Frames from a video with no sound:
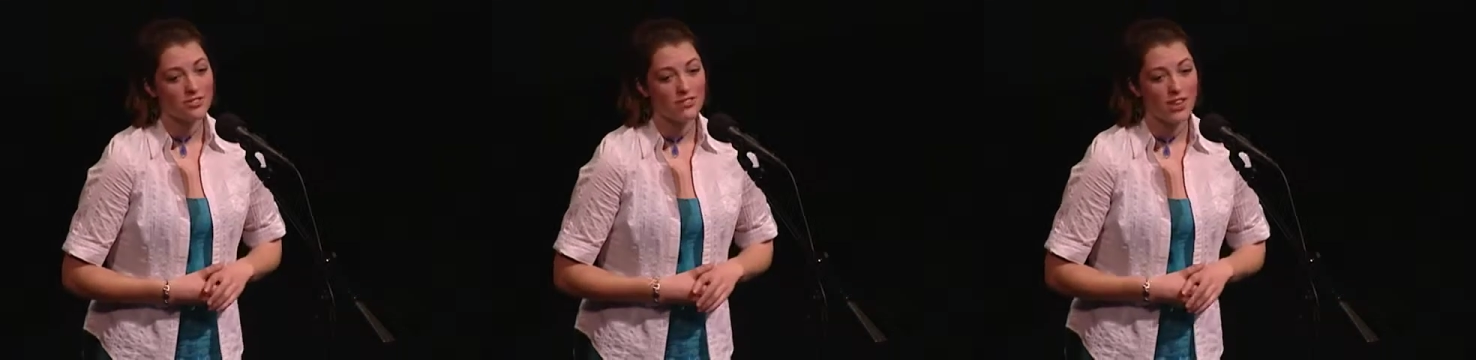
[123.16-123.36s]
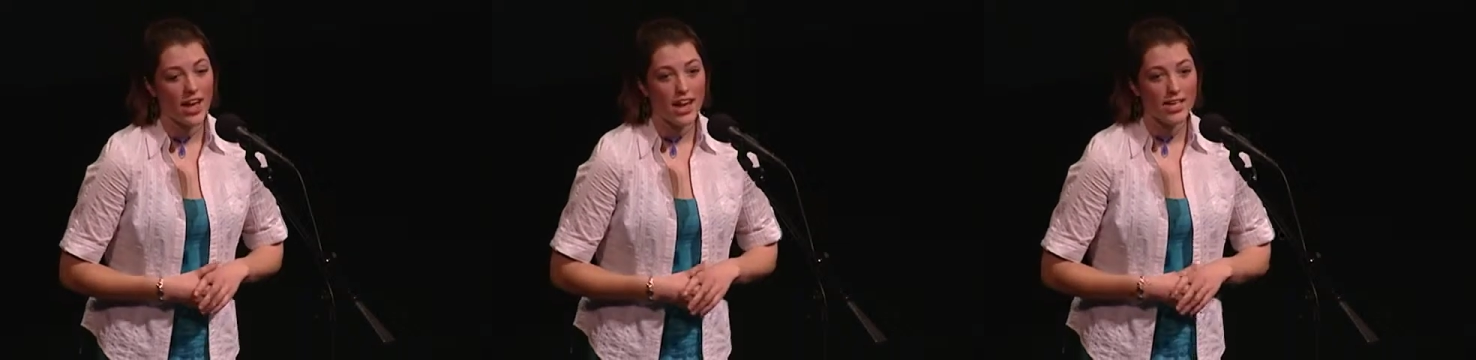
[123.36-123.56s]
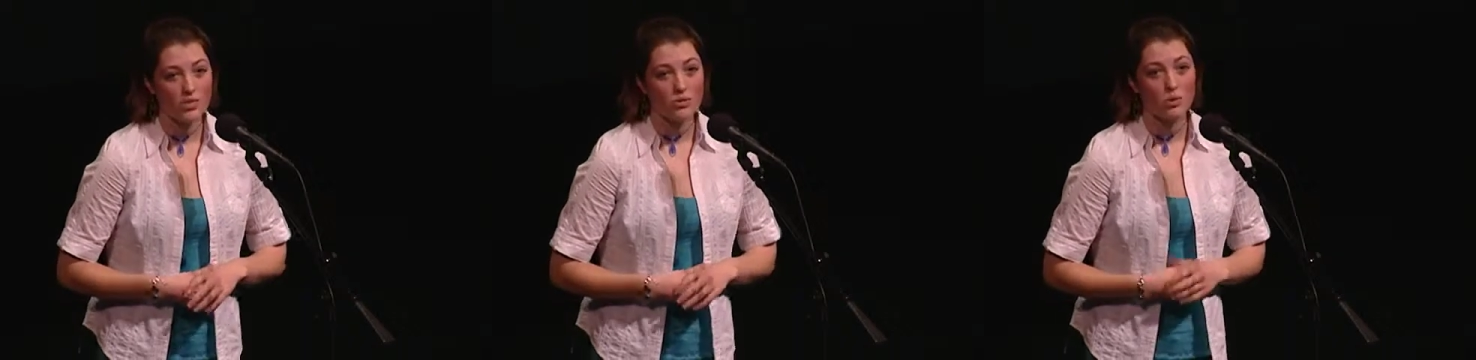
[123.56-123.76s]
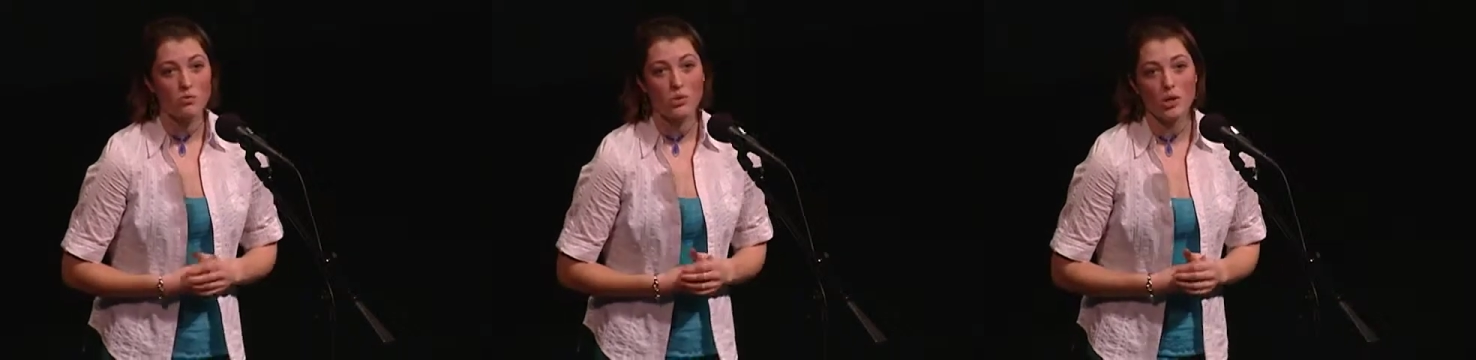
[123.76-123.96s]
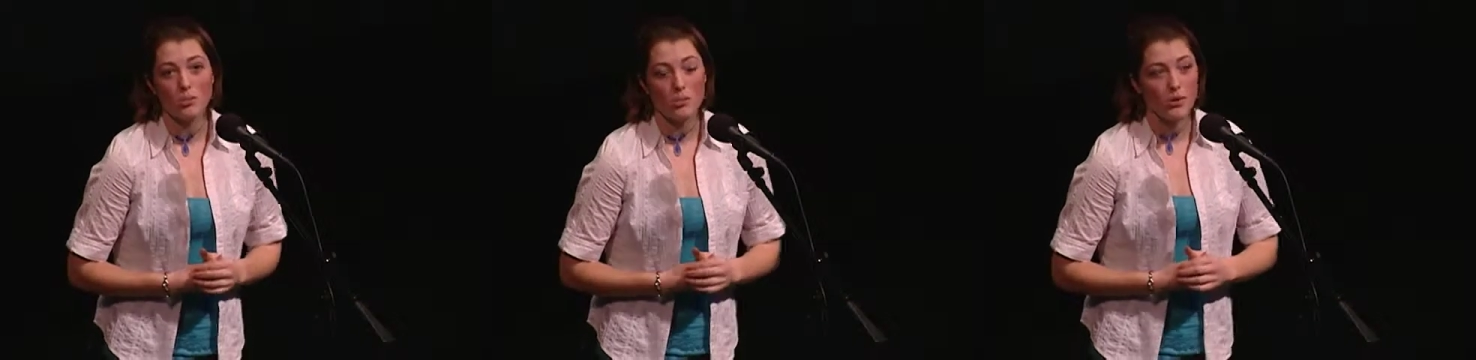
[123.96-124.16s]
flies were
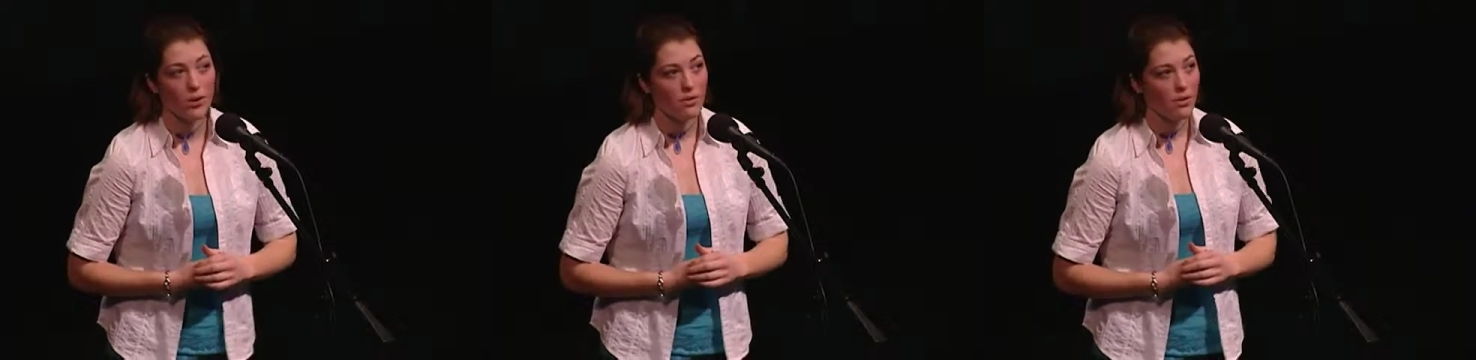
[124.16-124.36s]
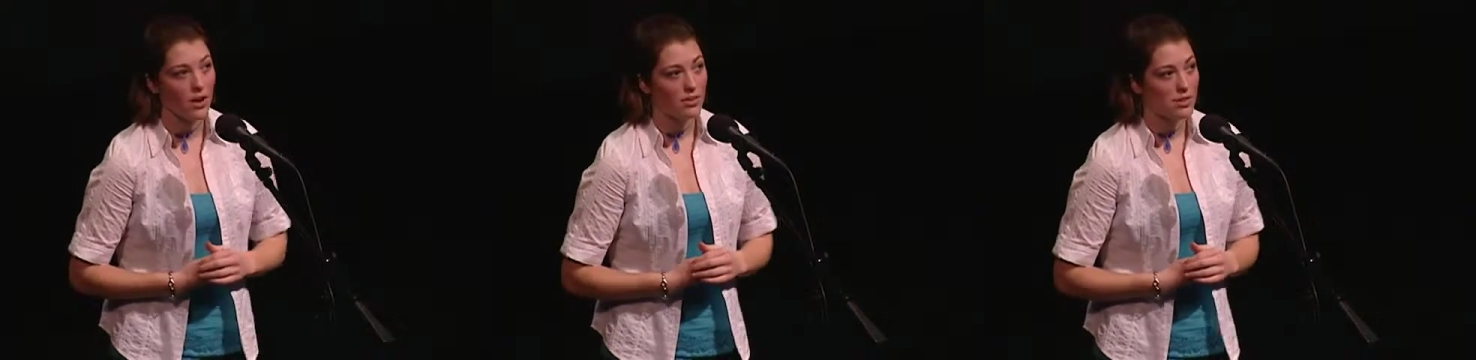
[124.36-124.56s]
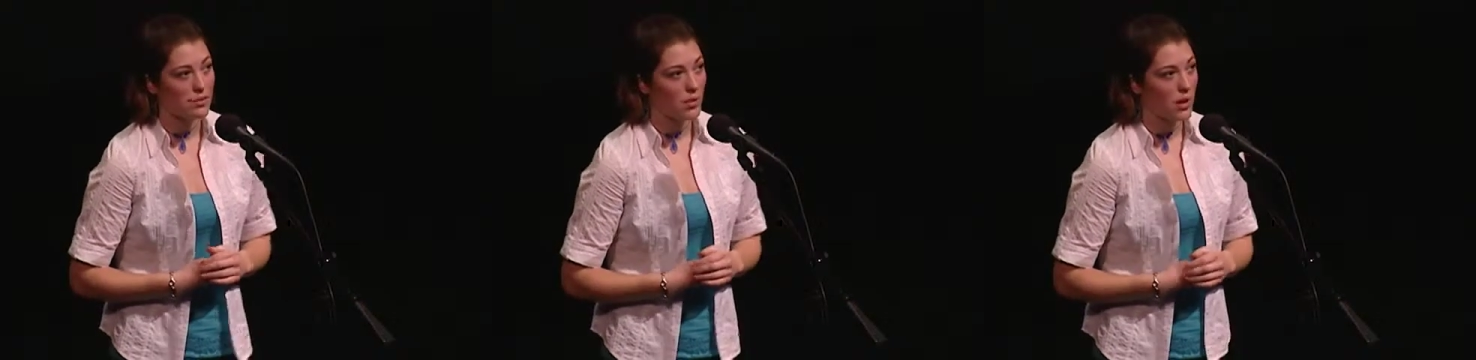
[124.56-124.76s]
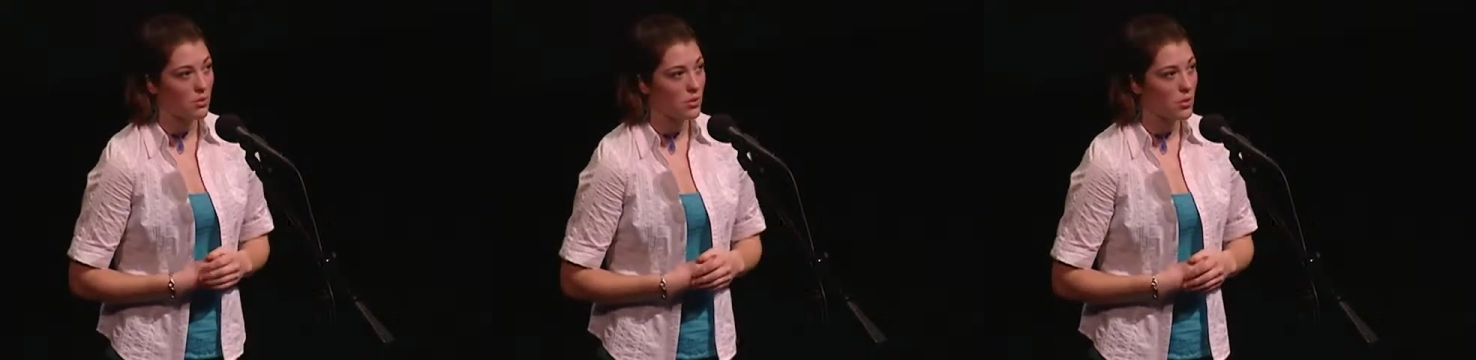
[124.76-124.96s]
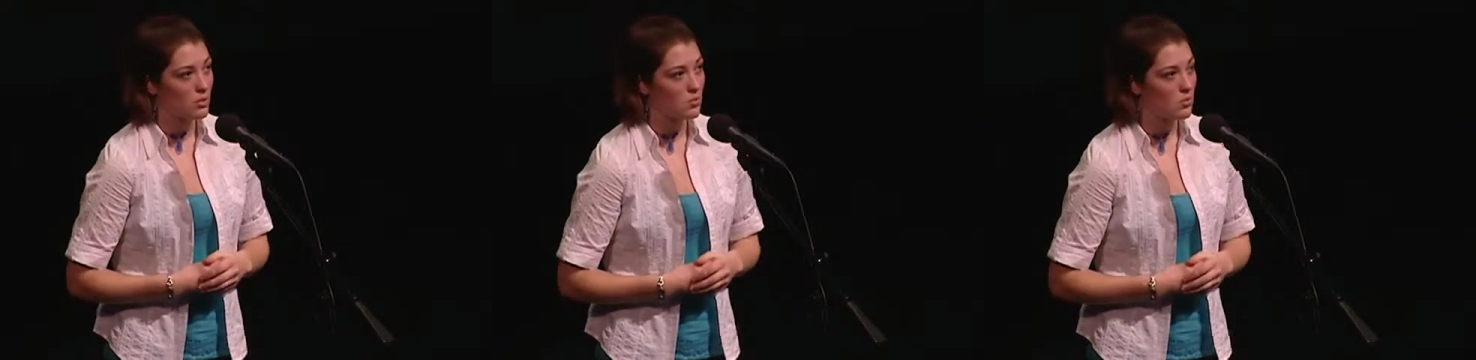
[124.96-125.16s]
murmuring round my
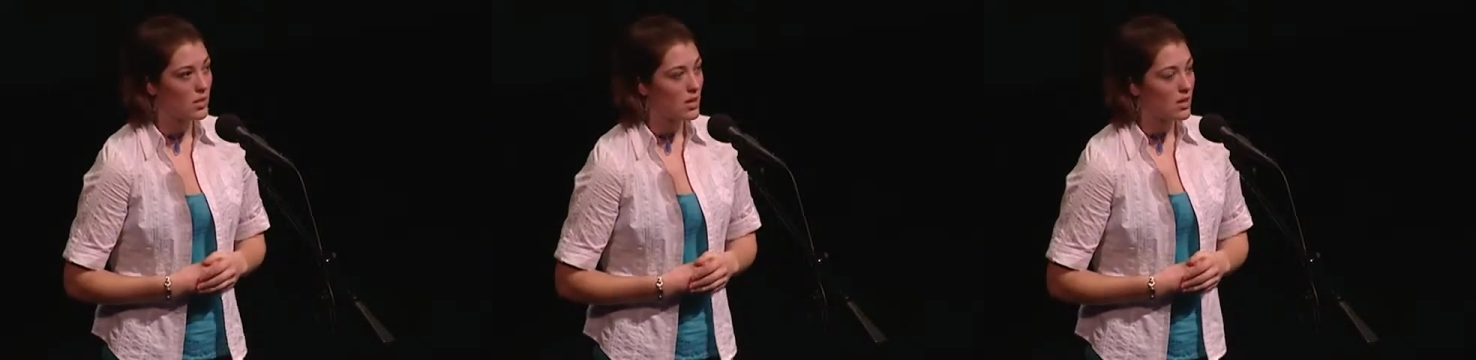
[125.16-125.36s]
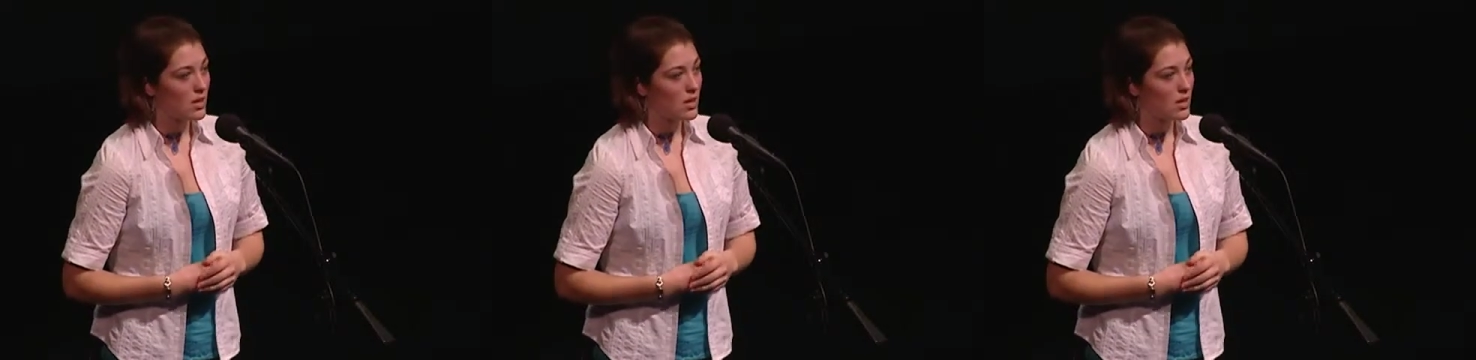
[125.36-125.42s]
room,